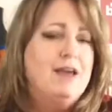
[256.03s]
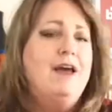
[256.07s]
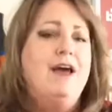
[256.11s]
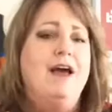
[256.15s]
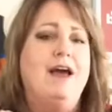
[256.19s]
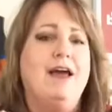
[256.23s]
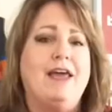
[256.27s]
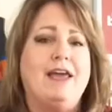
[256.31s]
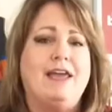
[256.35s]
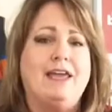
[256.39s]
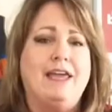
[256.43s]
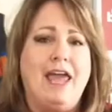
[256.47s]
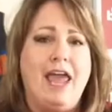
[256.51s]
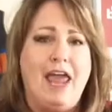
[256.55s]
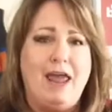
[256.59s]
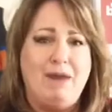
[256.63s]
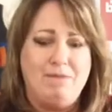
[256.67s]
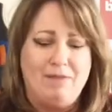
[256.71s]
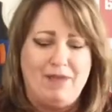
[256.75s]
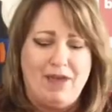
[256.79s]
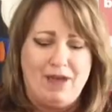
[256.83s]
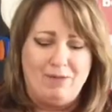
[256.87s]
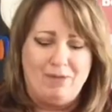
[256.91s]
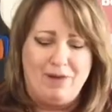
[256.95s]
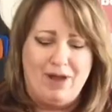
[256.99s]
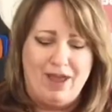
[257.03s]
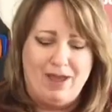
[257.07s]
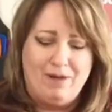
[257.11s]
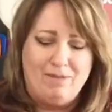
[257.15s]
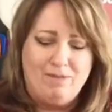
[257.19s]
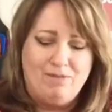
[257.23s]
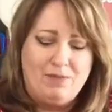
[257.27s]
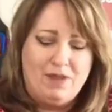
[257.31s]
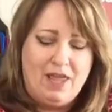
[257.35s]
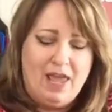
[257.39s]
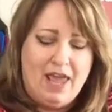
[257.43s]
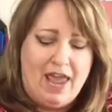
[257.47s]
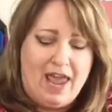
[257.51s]
It came that
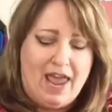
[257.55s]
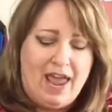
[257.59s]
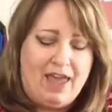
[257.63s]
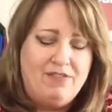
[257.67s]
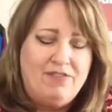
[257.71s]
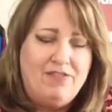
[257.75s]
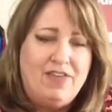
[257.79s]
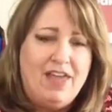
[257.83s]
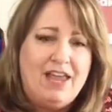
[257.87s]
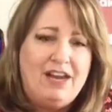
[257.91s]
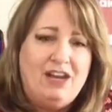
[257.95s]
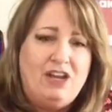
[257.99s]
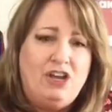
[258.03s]
way. And then